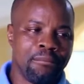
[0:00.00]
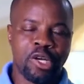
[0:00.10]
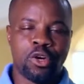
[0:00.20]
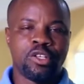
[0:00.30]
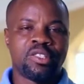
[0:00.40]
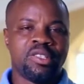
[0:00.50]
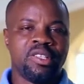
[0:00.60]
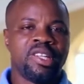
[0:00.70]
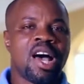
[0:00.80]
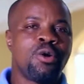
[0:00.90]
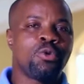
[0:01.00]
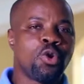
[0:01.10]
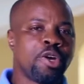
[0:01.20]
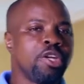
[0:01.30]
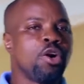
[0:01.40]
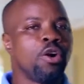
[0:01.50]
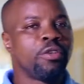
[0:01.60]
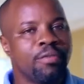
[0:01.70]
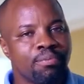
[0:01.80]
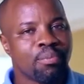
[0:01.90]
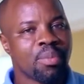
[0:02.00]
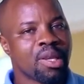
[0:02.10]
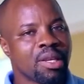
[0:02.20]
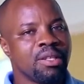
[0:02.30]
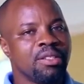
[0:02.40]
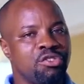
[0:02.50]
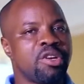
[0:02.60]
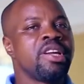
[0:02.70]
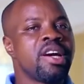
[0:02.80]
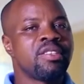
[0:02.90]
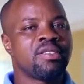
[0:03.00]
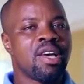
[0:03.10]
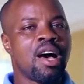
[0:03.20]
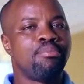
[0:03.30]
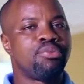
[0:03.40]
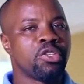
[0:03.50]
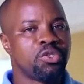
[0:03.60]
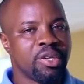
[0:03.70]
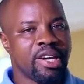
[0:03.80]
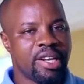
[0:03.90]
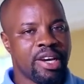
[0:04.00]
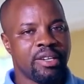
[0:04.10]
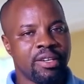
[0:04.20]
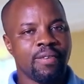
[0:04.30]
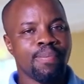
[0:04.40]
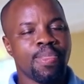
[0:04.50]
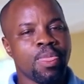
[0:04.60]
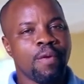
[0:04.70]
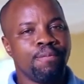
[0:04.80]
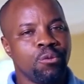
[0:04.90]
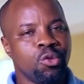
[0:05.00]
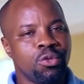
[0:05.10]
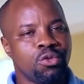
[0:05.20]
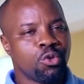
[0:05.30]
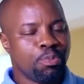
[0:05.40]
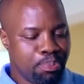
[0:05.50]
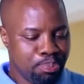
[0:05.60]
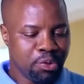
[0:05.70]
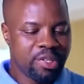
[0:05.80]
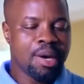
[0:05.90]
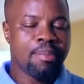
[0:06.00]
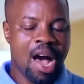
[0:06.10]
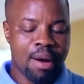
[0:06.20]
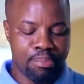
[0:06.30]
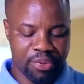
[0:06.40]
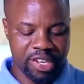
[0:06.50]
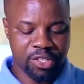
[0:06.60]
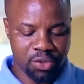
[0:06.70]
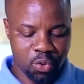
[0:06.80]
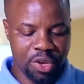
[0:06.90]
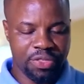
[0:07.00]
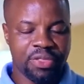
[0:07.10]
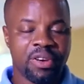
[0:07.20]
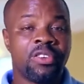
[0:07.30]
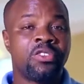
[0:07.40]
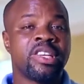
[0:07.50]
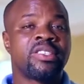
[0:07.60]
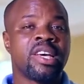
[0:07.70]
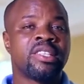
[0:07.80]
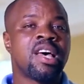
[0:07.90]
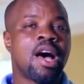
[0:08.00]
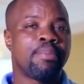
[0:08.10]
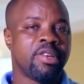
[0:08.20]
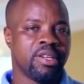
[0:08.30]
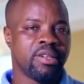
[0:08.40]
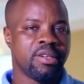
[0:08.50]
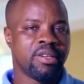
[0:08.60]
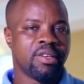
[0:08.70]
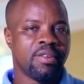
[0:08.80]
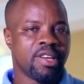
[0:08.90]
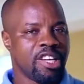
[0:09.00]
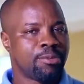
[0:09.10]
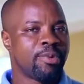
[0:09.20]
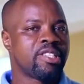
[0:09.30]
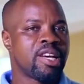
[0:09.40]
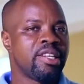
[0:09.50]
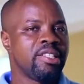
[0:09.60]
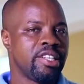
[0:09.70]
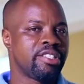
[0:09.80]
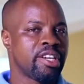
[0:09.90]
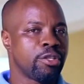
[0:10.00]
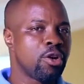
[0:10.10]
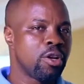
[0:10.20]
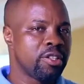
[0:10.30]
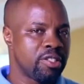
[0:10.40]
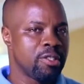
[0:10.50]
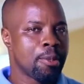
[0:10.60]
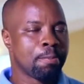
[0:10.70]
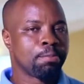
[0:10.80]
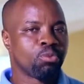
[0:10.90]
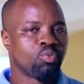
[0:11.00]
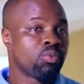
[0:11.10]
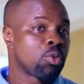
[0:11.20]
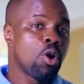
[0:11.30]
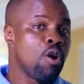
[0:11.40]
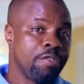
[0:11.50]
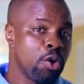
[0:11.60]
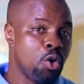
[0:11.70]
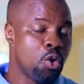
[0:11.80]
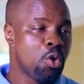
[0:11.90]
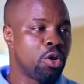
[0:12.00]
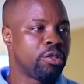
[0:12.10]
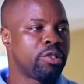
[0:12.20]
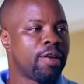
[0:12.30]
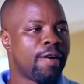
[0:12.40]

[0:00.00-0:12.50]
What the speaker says: because now going on, trainers are brought together to put them abreast with recent happening, especially in the technology of the whole world.